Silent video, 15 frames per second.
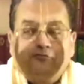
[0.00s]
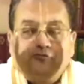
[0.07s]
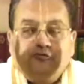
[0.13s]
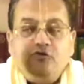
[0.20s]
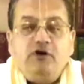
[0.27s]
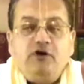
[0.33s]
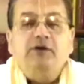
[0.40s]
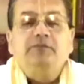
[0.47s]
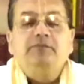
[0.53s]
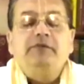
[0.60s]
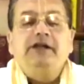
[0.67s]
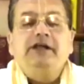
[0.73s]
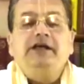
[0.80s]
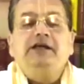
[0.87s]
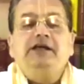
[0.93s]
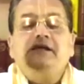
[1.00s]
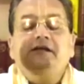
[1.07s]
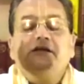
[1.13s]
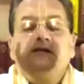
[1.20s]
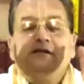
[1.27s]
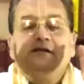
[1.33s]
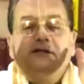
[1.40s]
firmly
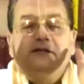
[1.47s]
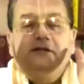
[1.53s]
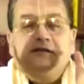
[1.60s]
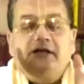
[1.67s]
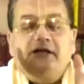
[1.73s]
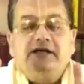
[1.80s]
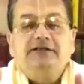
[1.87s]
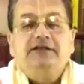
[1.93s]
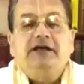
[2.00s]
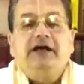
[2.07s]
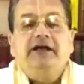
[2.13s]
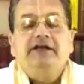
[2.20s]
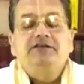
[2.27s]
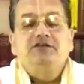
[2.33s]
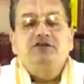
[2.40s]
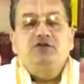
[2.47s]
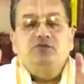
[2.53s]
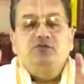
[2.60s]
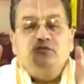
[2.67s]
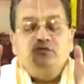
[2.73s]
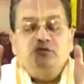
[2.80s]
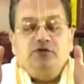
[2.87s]
attached to
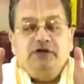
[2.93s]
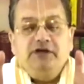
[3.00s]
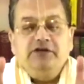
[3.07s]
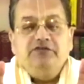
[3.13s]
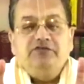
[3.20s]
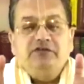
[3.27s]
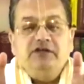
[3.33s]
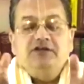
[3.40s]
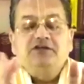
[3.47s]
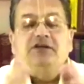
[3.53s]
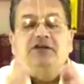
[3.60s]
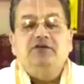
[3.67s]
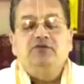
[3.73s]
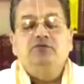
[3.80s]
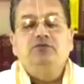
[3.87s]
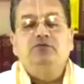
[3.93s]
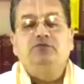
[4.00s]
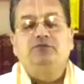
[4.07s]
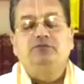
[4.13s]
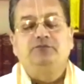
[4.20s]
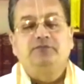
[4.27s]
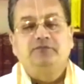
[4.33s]
his Diksha Guru,
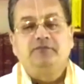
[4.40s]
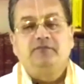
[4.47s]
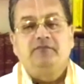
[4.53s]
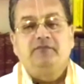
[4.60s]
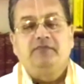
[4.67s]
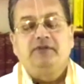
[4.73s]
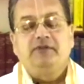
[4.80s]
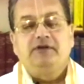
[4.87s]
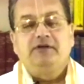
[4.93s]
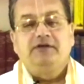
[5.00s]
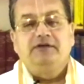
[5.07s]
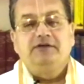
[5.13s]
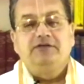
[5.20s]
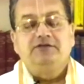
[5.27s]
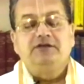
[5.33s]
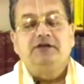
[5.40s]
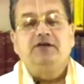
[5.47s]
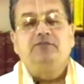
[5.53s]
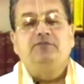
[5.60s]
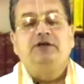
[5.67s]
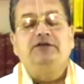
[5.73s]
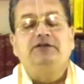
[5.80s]
Srila
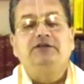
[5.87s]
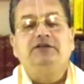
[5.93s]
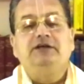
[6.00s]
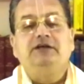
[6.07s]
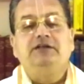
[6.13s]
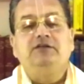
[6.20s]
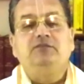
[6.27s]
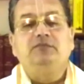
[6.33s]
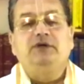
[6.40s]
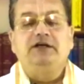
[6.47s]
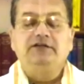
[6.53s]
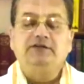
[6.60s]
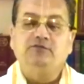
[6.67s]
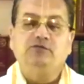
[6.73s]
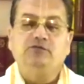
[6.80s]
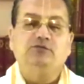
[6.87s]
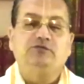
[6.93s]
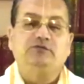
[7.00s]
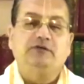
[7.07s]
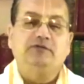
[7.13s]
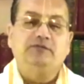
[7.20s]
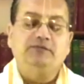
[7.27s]
Bhakti Dait Madhav
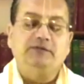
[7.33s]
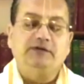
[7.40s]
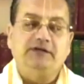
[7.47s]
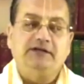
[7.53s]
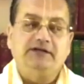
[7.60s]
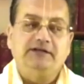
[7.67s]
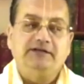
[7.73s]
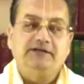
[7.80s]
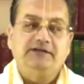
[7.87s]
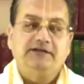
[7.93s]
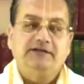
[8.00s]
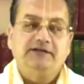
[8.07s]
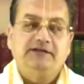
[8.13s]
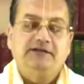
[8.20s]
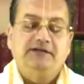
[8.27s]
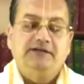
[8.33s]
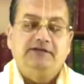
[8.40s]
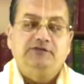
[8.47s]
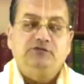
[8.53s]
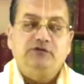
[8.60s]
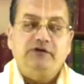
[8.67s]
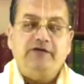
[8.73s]
Goswami Maharaj.
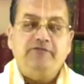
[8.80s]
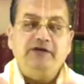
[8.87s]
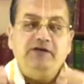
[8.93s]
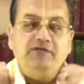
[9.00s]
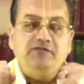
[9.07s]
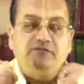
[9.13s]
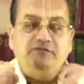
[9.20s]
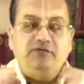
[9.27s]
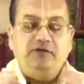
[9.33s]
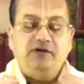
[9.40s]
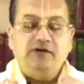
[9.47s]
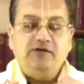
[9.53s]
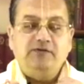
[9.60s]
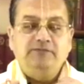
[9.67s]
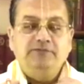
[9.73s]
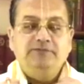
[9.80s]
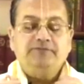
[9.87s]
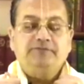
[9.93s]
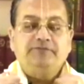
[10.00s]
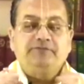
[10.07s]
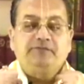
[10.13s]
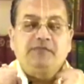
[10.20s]
So having firm
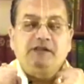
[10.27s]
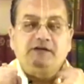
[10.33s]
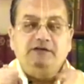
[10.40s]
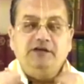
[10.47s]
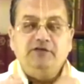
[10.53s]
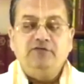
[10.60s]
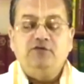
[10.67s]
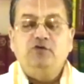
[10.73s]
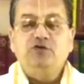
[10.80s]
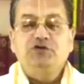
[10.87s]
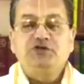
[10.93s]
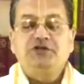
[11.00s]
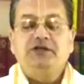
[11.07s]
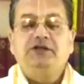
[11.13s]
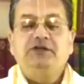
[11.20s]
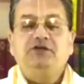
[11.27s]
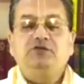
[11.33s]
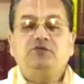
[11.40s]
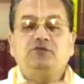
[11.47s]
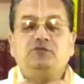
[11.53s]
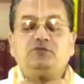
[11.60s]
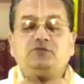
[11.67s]
devotion to
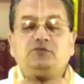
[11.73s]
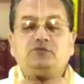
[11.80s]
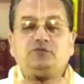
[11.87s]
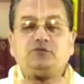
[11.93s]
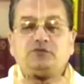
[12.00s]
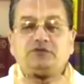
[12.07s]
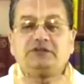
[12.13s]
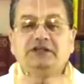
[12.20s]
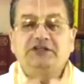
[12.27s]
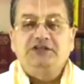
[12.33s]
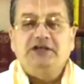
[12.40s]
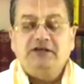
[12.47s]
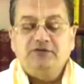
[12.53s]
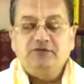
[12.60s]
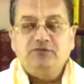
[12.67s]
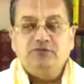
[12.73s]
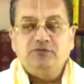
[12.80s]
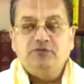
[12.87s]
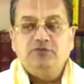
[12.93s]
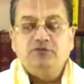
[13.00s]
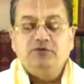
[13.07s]
Diksha Guru